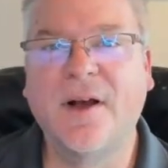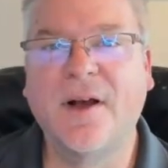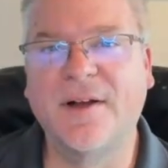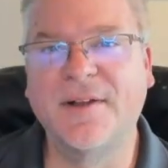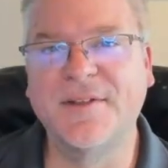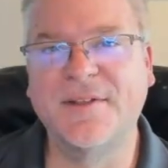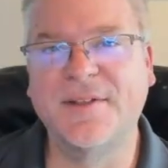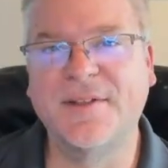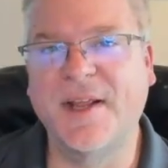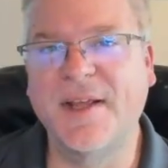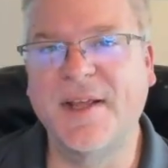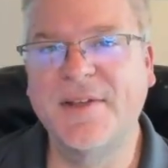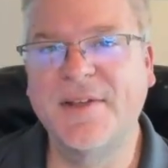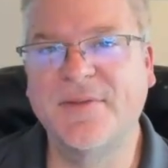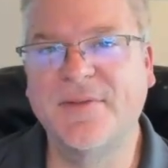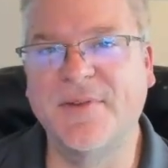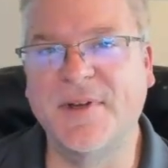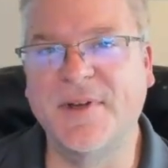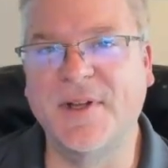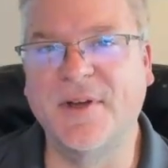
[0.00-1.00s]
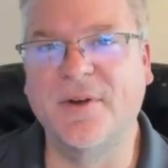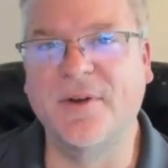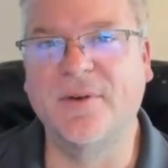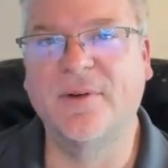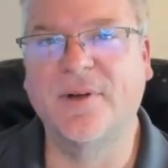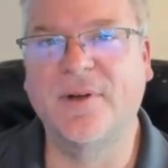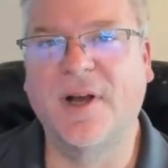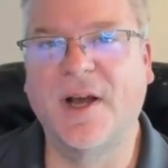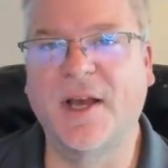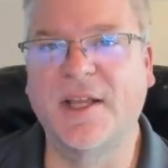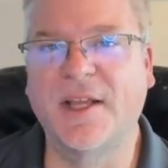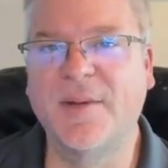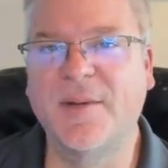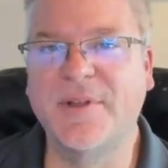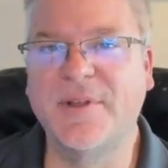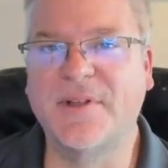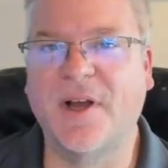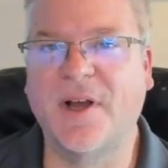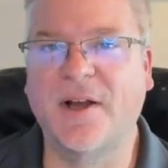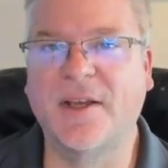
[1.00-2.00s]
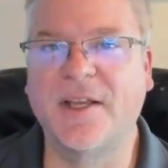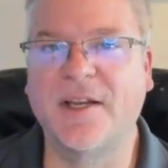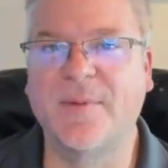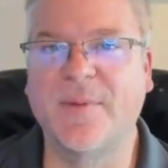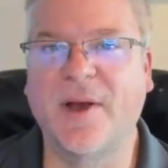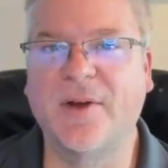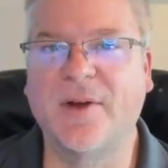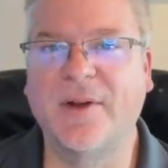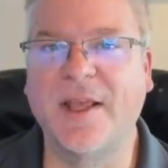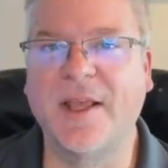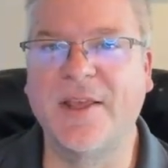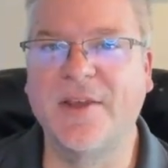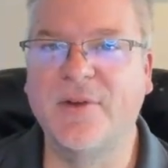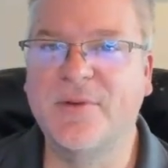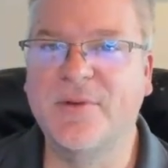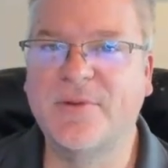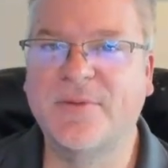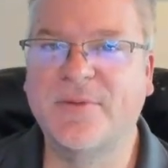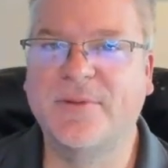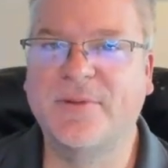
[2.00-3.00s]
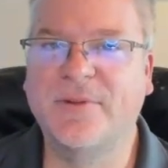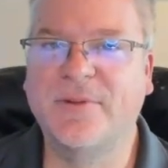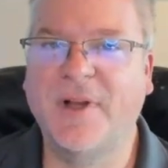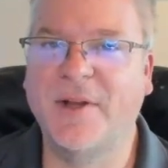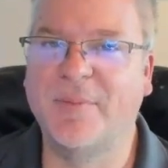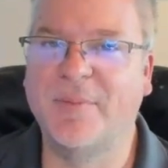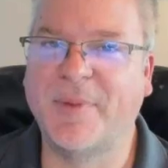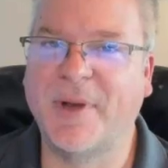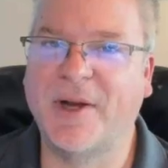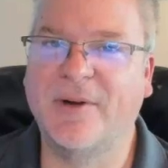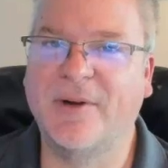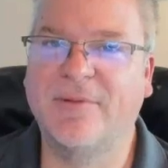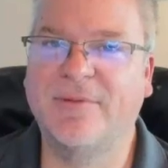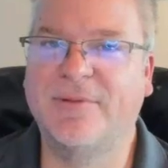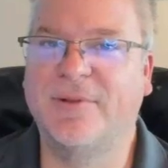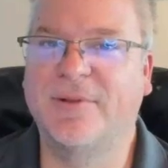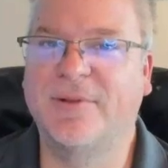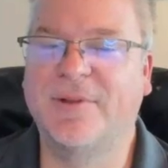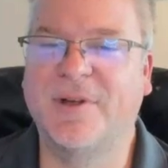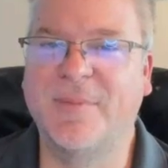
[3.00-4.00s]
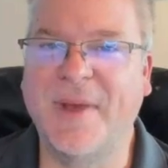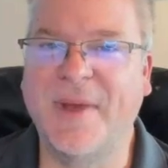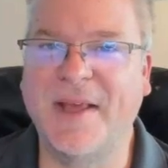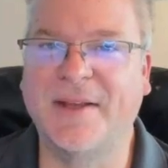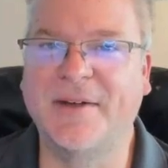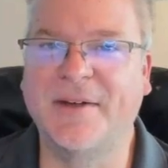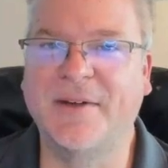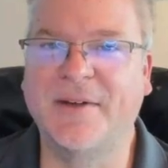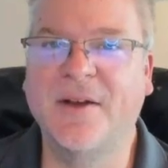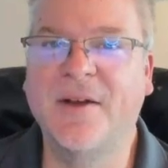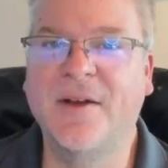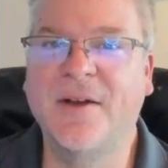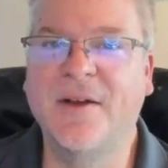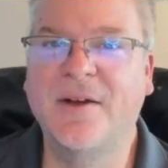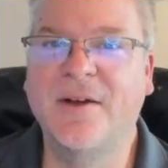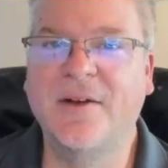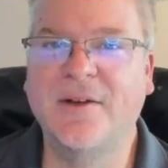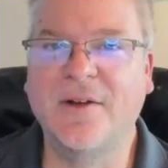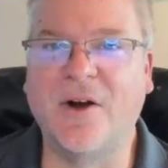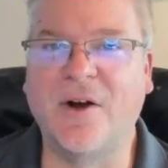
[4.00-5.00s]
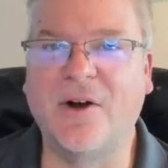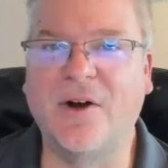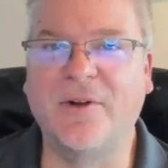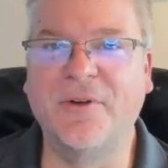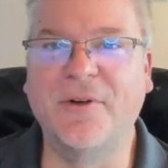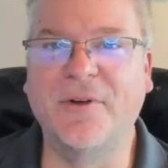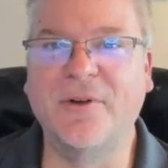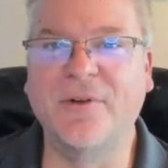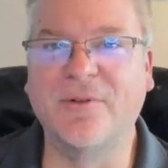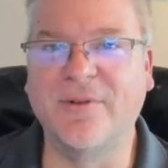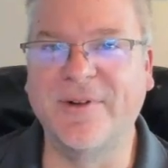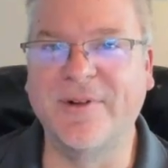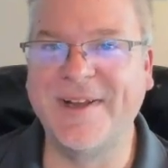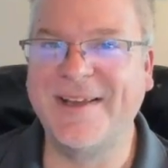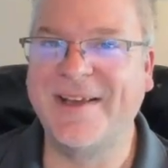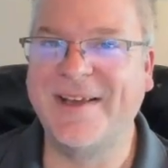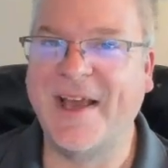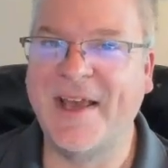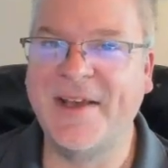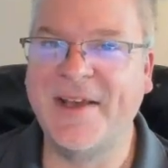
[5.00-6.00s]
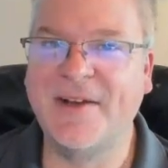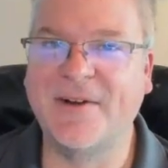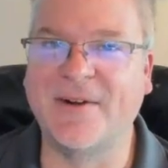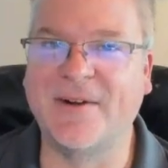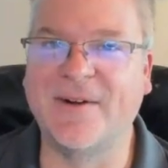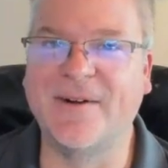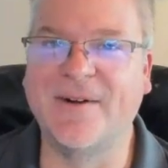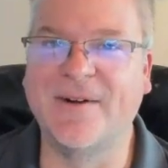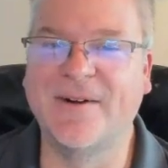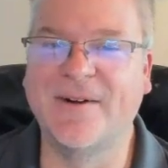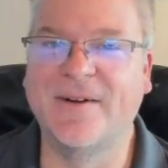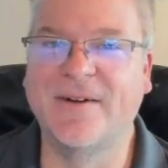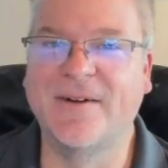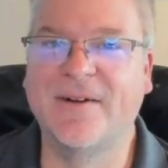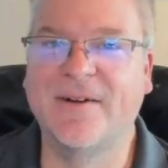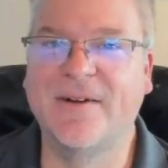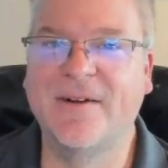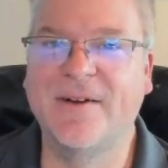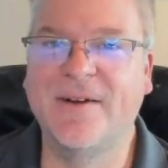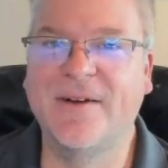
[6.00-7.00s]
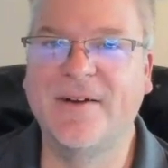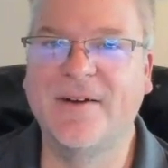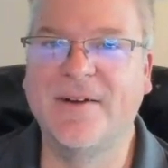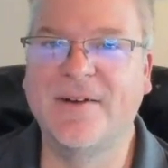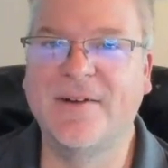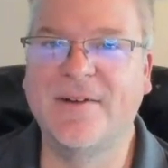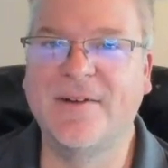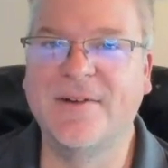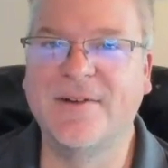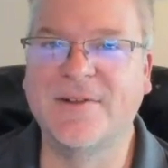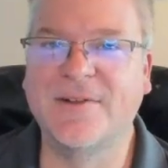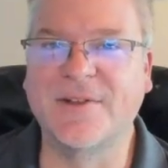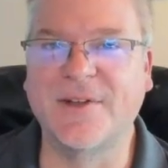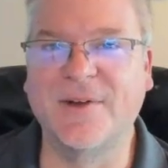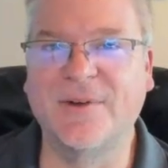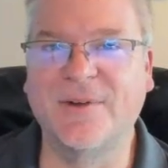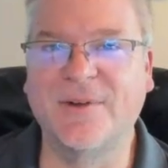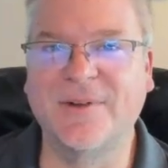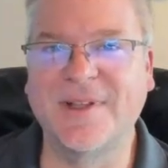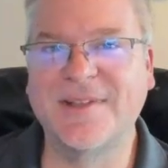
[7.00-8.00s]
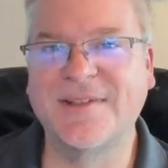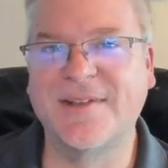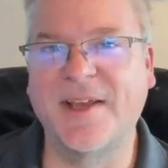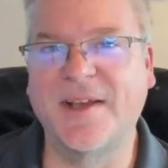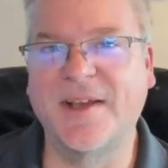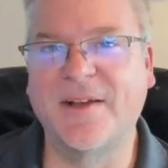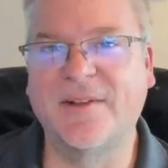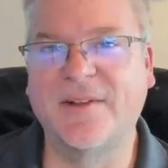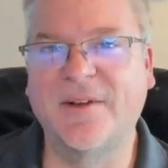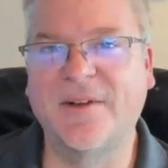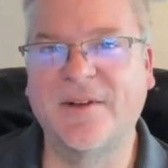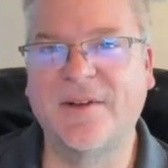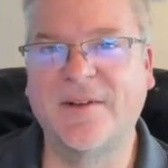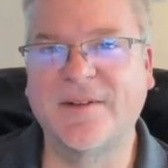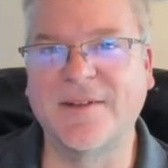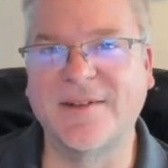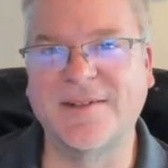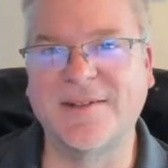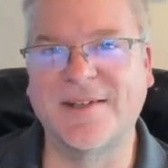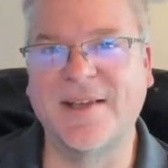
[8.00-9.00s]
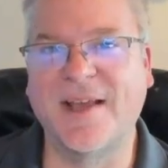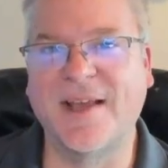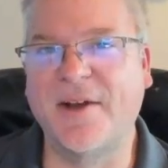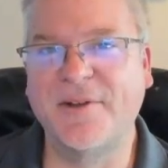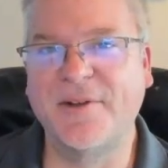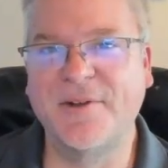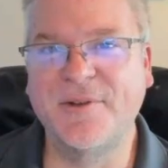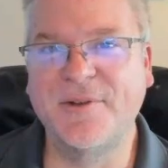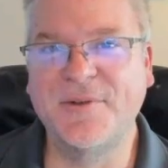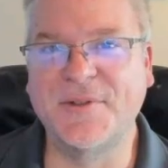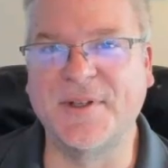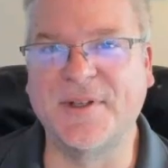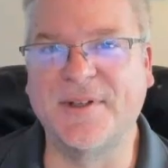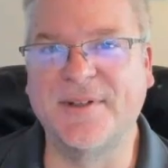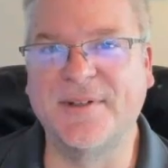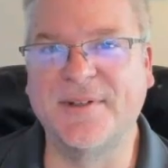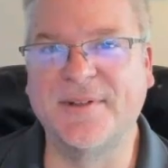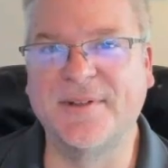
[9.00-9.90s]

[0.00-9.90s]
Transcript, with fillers: On today's video, I'm going to be talking about a useful and powerful command called re-anchor. So let's take a look to see how to use it.